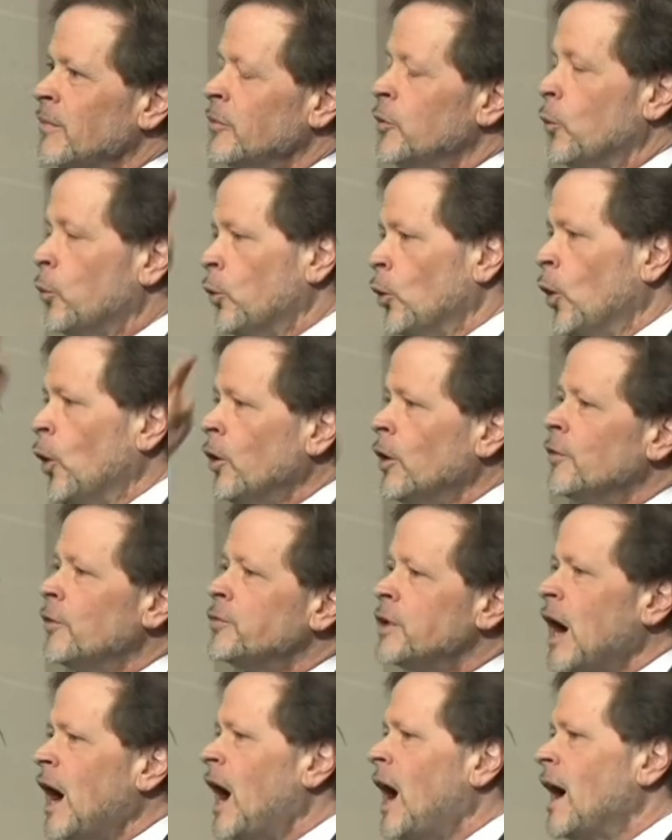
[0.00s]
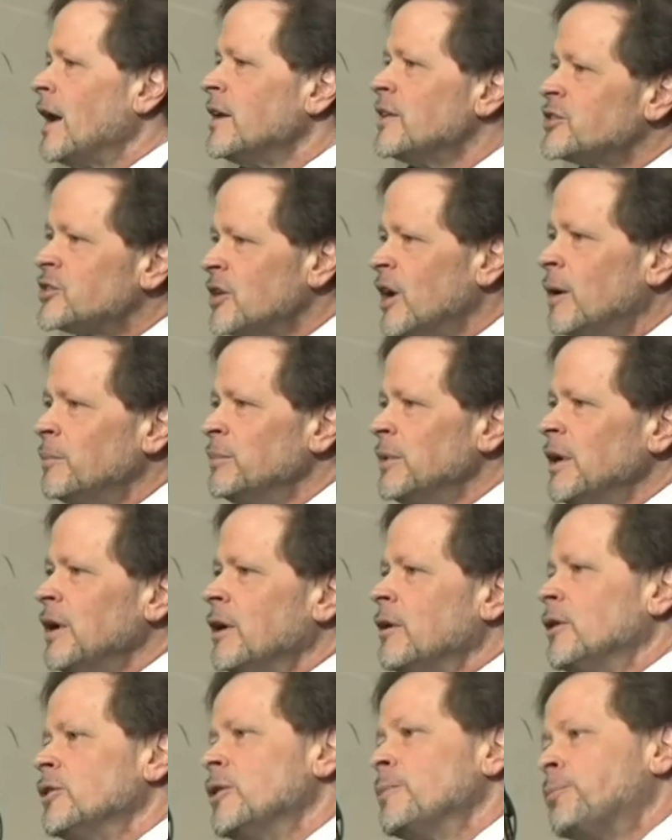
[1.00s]
The rule of God has come
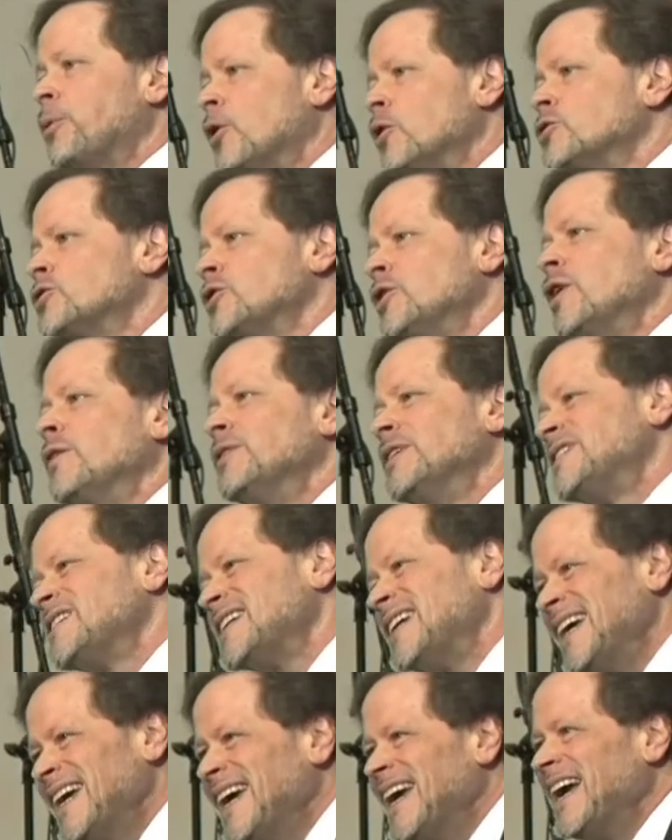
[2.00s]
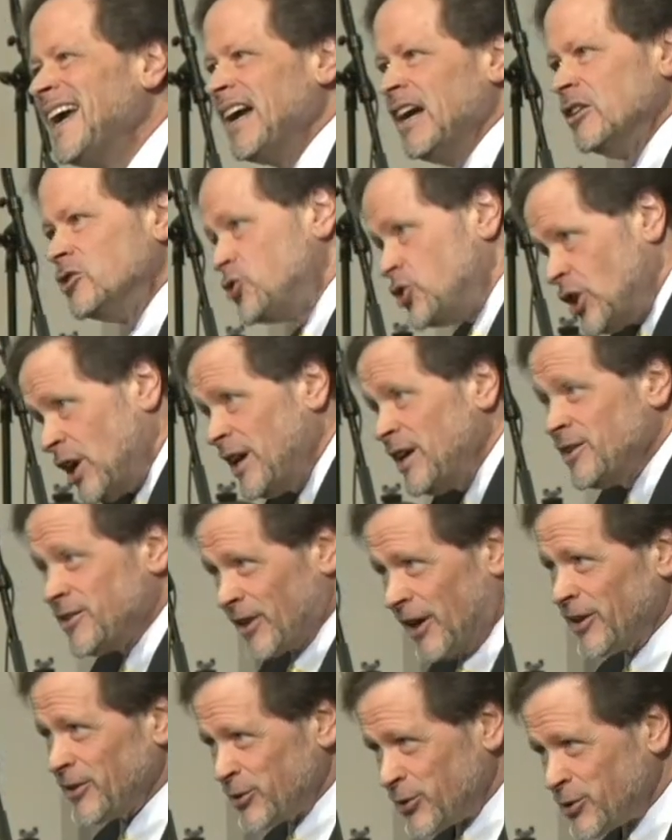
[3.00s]
near in the person of its king,
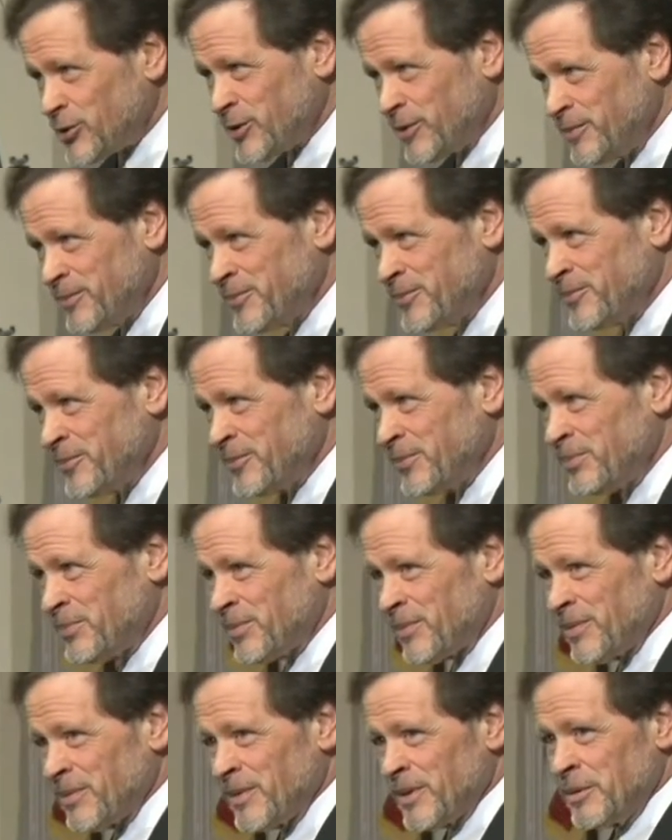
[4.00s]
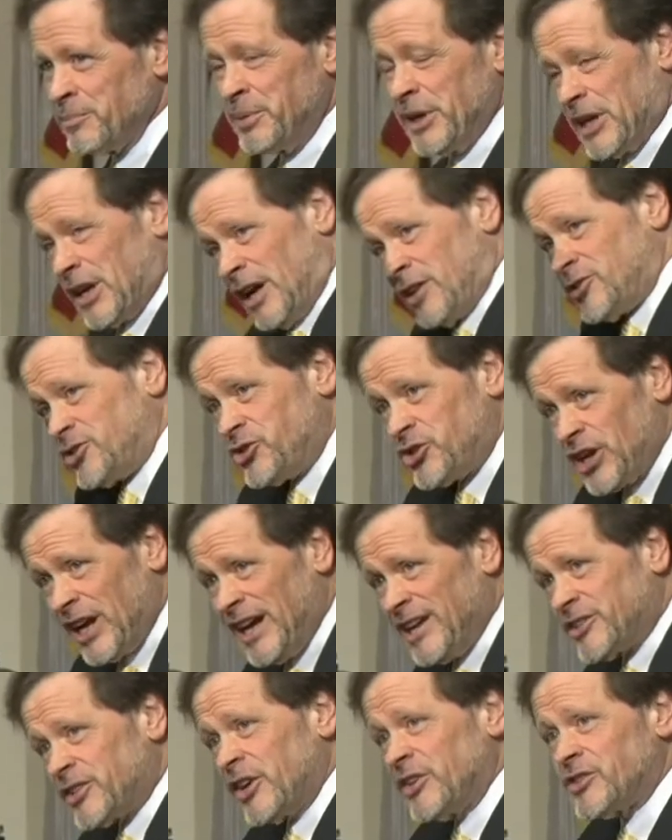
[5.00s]
Jesus. Because
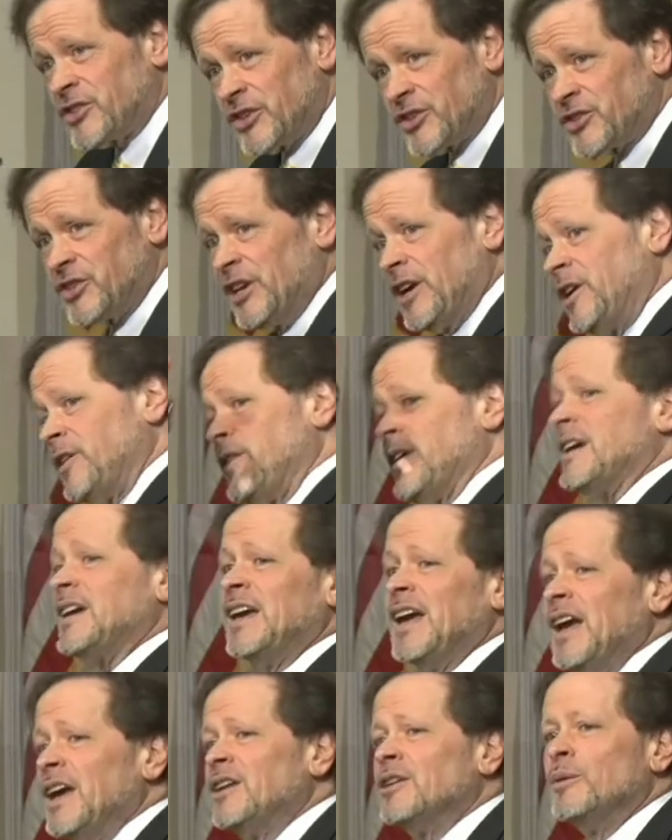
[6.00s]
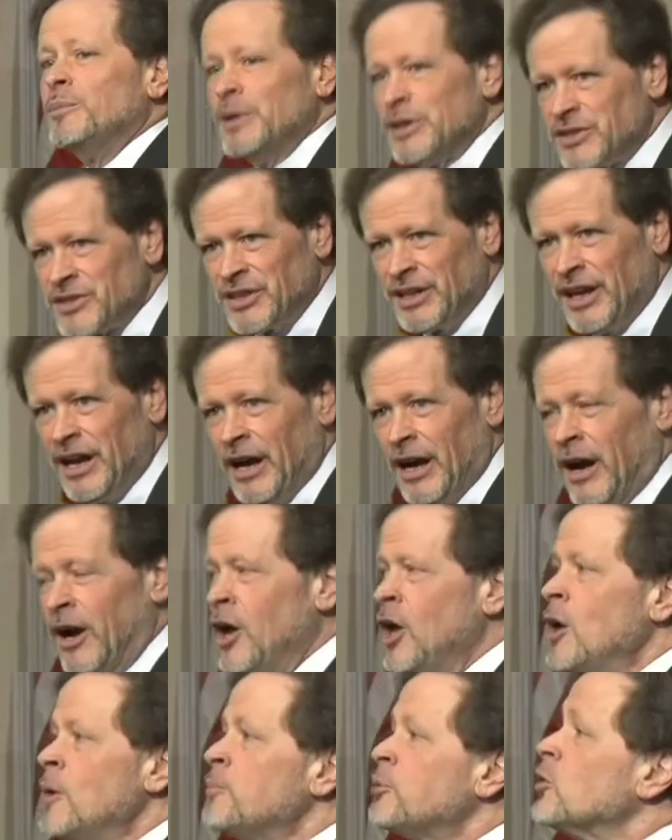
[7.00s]
Jesus is near, the kingdom is near.
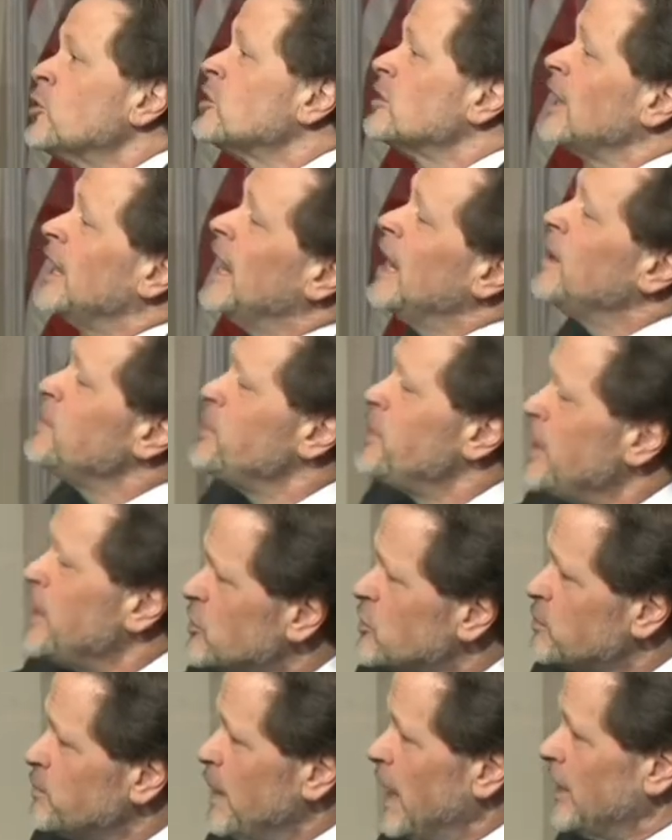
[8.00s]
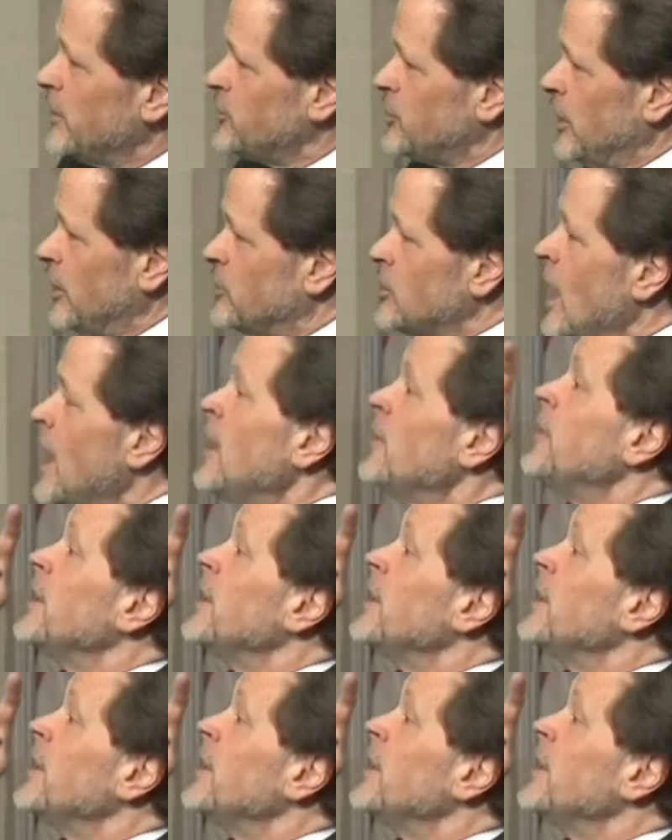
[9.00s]
Proclaim this message.